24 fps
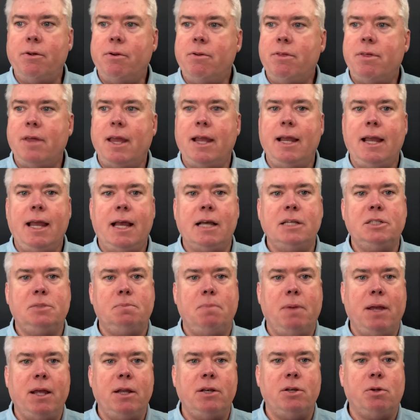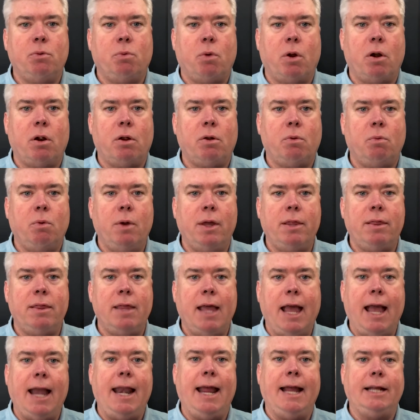thing has been to work
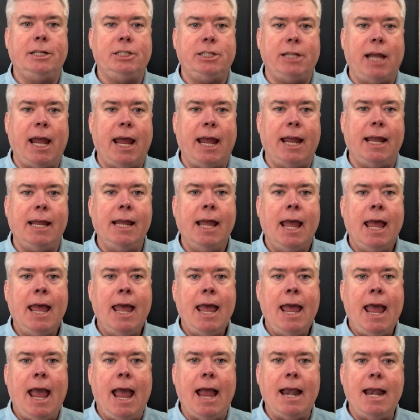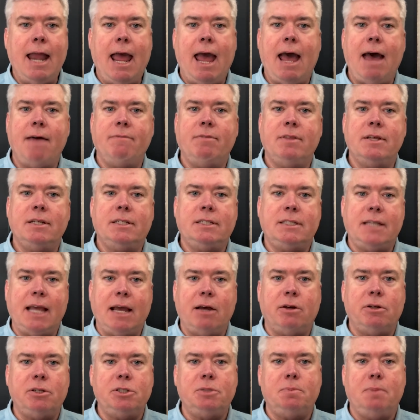with NHA and have the
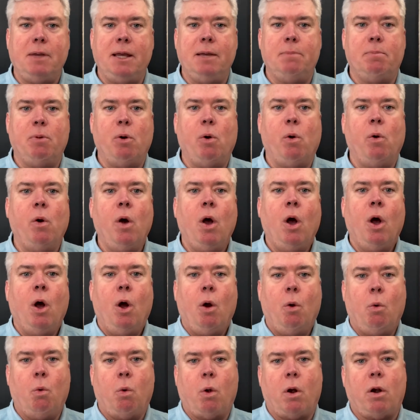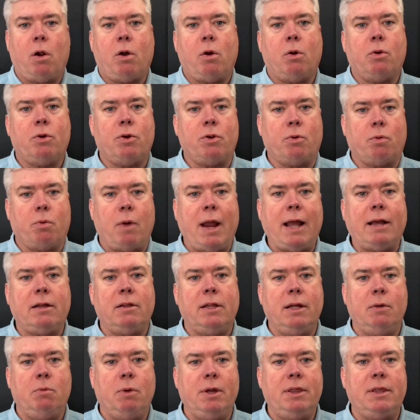salespeople work
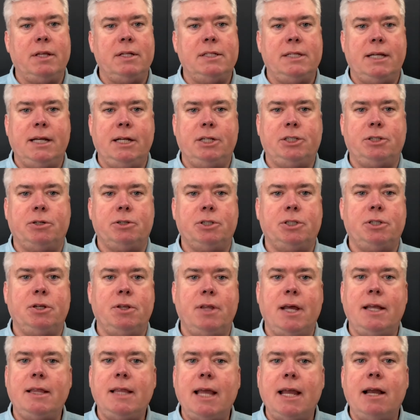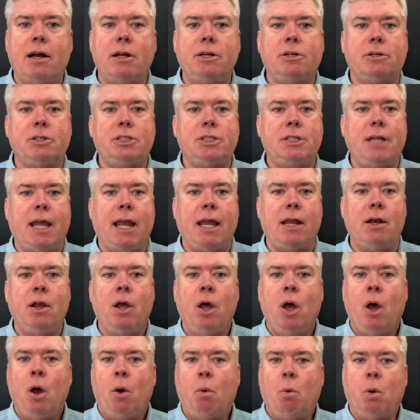directly with the teachers so that they understand,
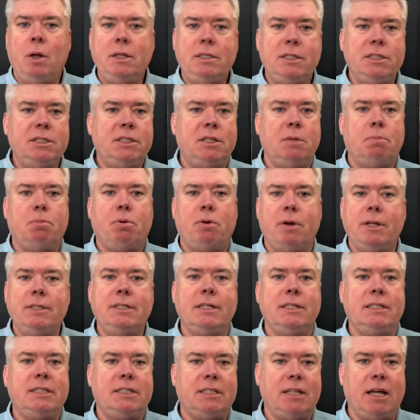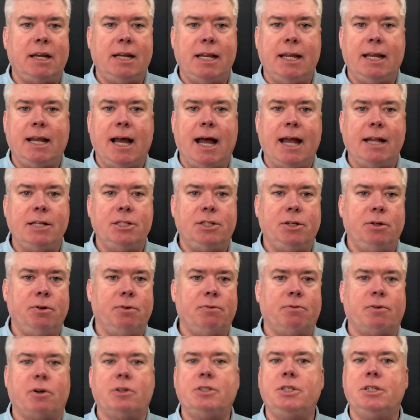what does the printed study guide do
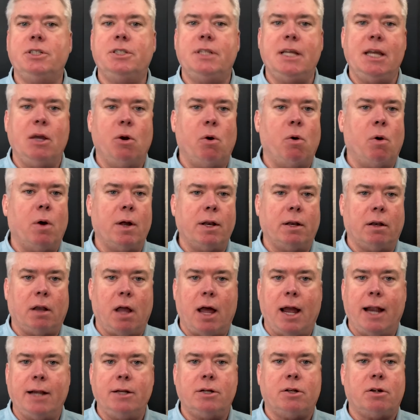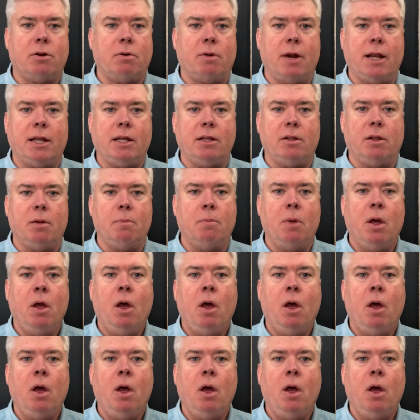versus the online curriculum?